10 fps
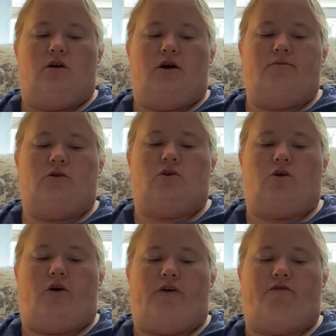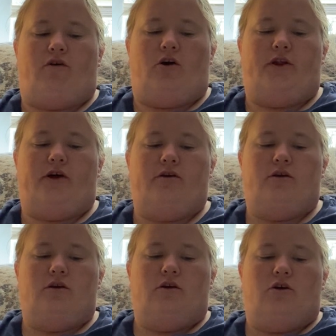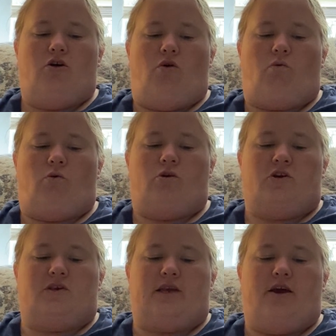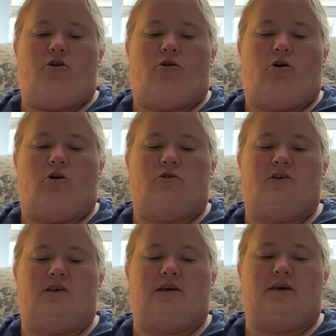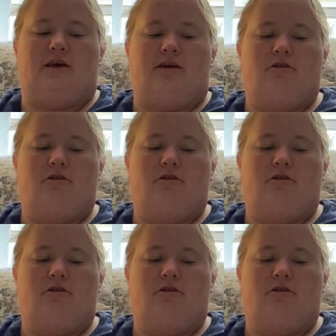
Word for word: I'm sorry, Fauna, Aurora said, her heart sinking.